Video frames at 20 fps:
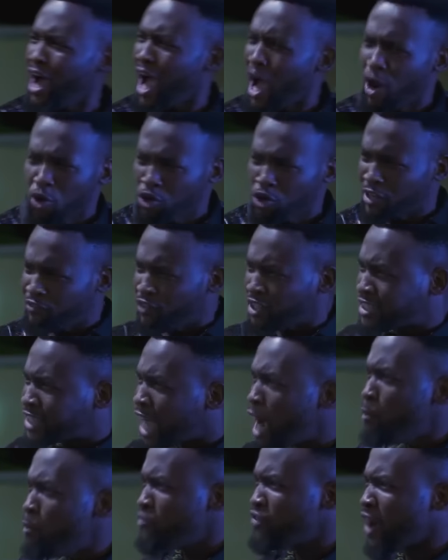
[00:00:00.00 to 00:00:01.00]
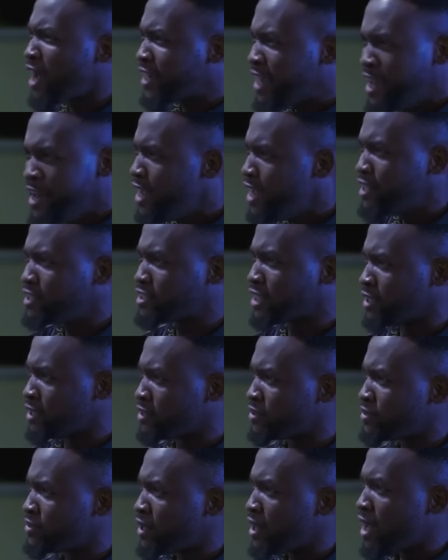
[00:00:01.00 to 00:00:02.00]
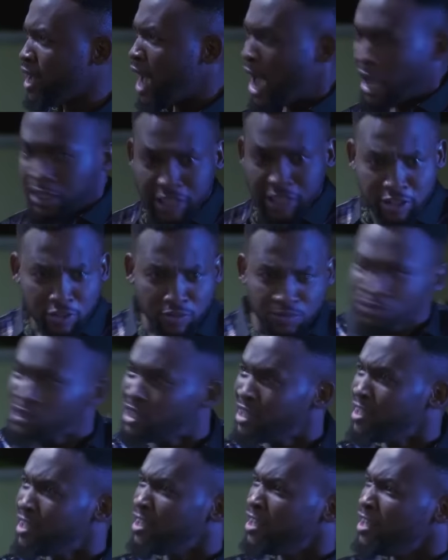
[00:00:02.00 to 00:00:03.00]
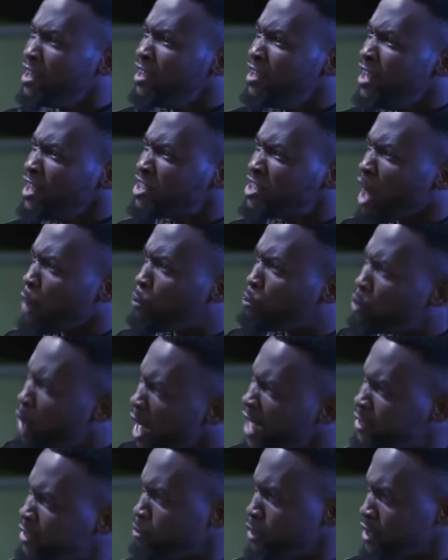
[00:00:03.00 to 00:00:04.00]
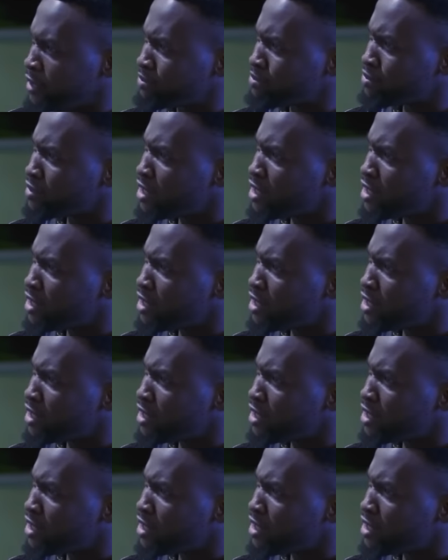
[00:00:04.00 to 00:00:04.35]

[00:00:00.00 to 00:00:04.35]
I don't give a damn if I gain anything. See? Lisha played me.